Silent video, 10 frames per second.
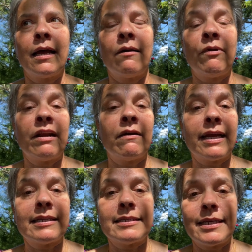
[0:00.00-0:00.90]
We don't
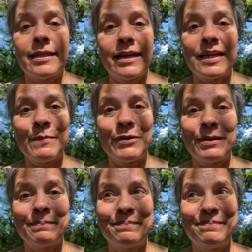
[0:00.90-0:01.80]
get to say that anymore.
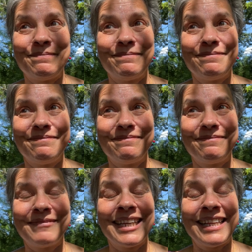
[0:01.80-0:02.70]

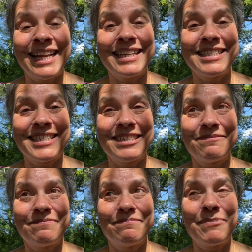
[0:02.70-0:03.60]
And that's
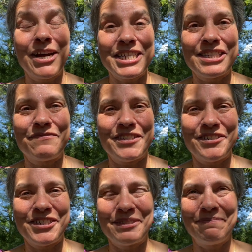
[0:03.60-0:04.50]
positive
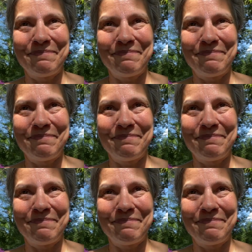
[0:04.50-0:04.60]
news.